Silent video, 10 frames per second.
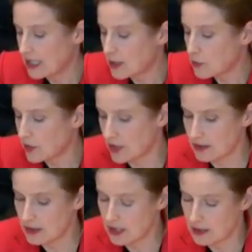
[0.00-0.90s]
Another
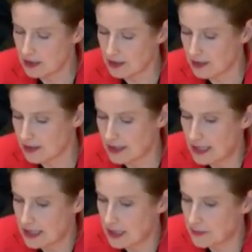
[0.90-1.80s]
one,
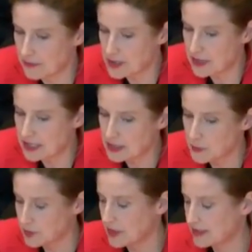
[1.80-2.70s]
and I'm
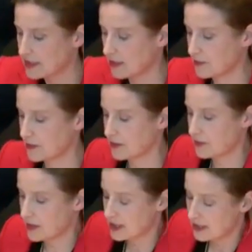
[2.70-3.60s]
debating with myself
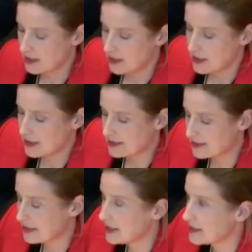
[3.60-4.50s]
if it
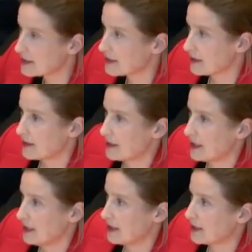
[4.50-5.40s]
exceeds
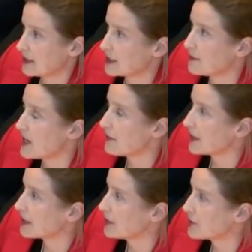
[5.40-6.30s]
the
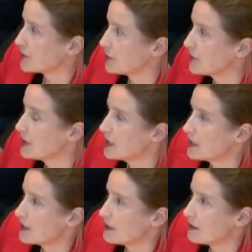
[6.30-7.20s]
Kaczmarek issue,
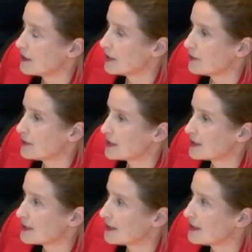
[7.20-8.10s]
or if
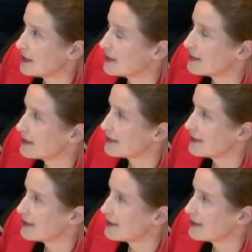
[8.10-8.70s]
it's uh,